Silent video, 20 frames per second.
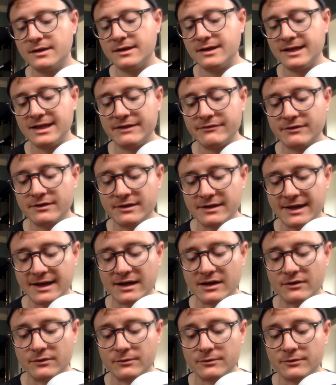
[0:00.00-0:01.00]
Even
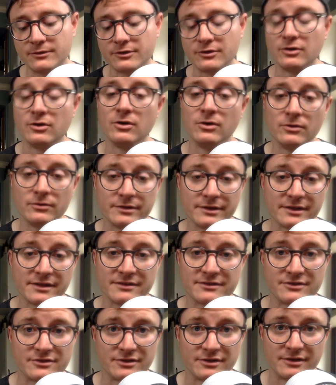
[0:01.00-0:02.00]
now, her only
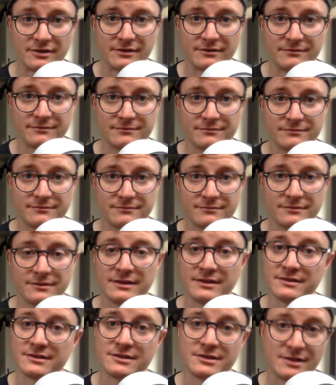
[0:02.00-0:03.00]
concern
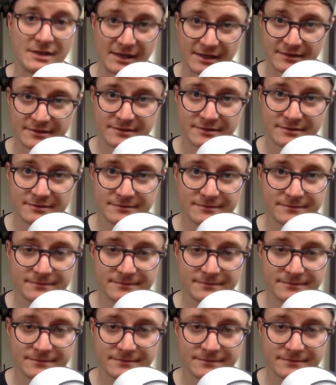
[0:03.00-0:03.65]
is Chase.